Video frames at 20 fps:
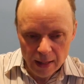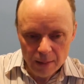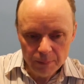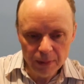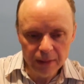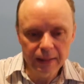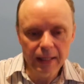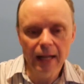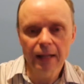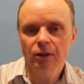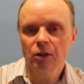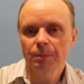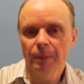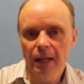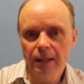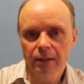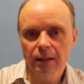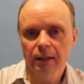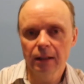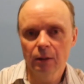But that's
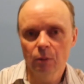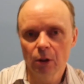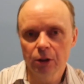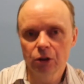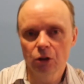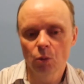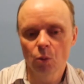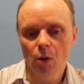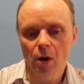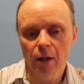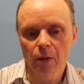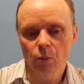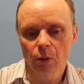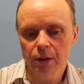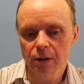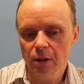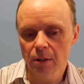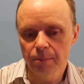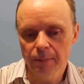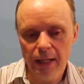basically what you want.
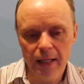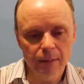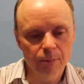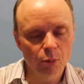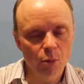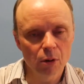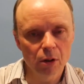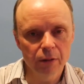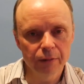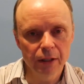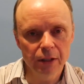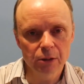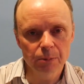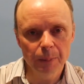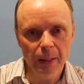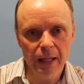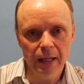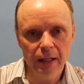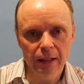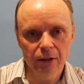What's the main point of each
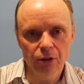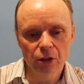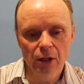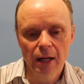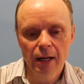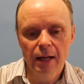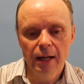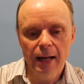page?